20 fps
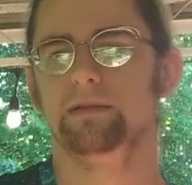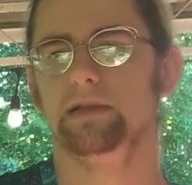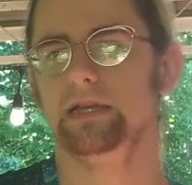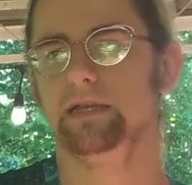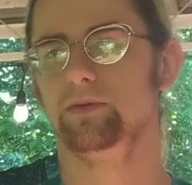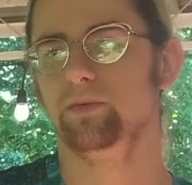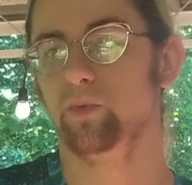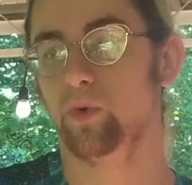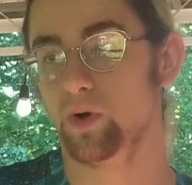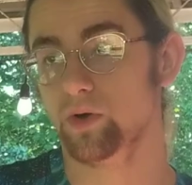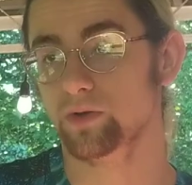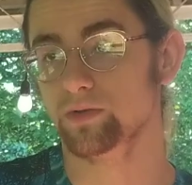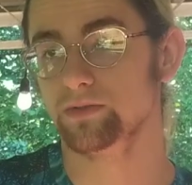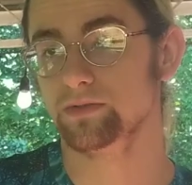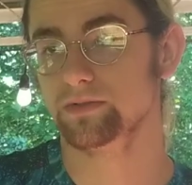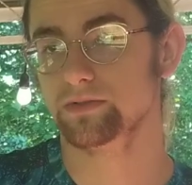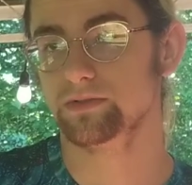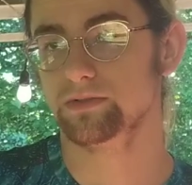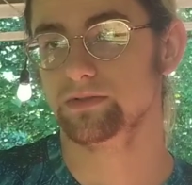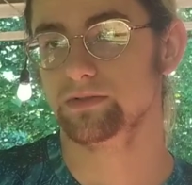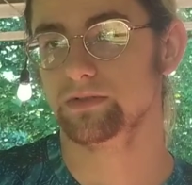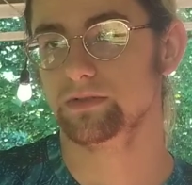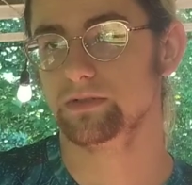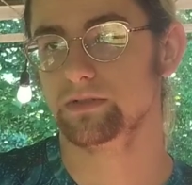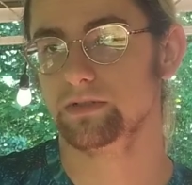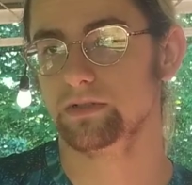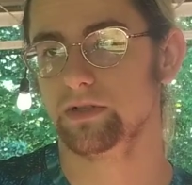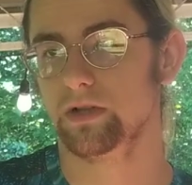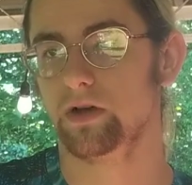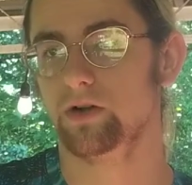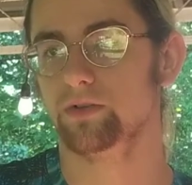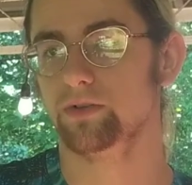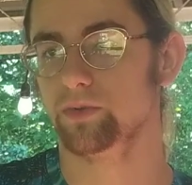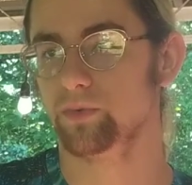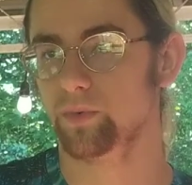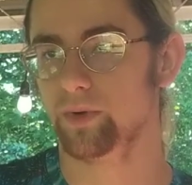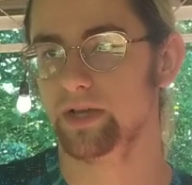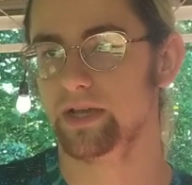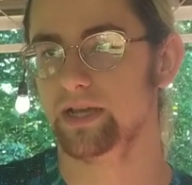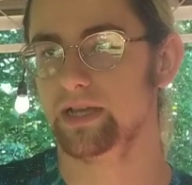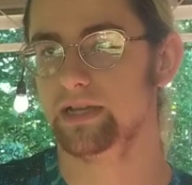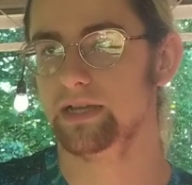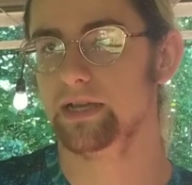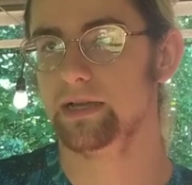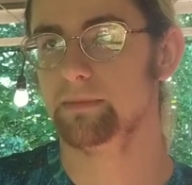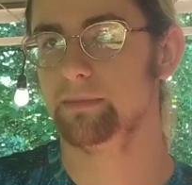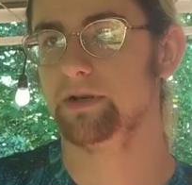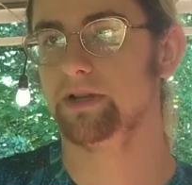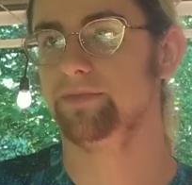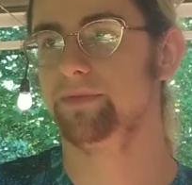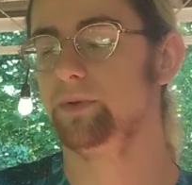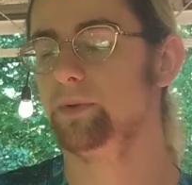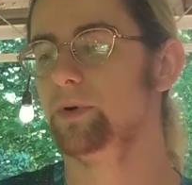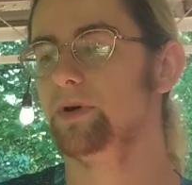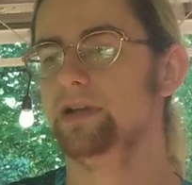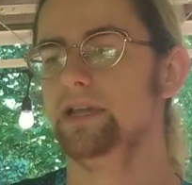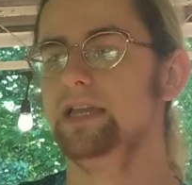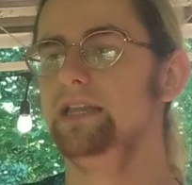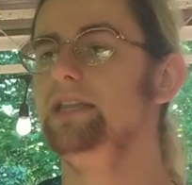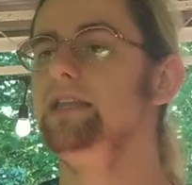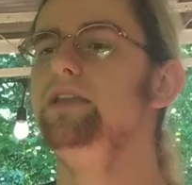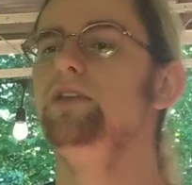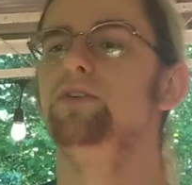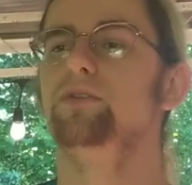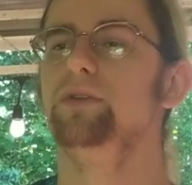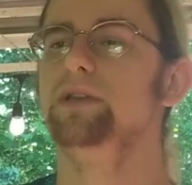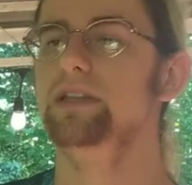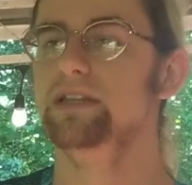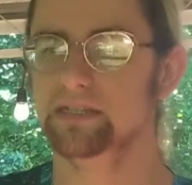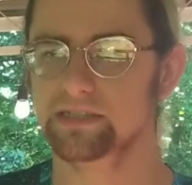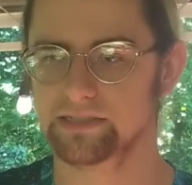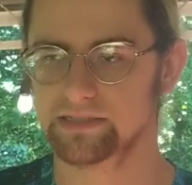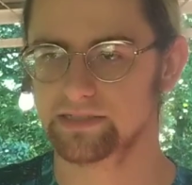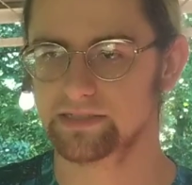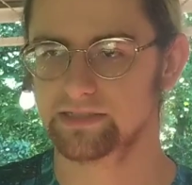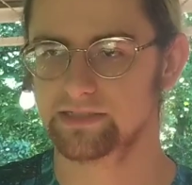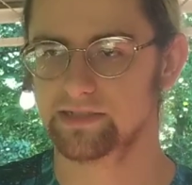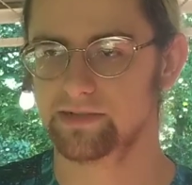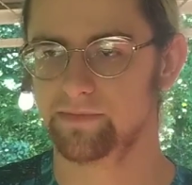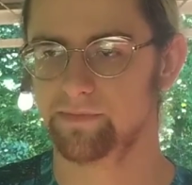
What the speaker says: it won't all the way, but if you want any credence